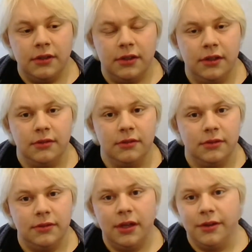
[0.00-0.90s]
oh,
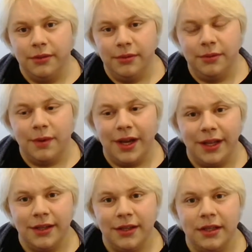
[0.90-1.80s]
no, why?
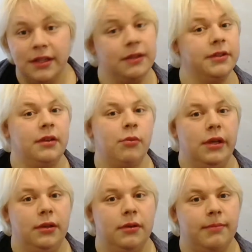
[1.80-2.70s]
And I was like, wait,
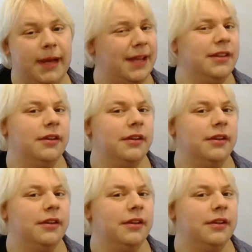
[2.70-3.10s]
Panda?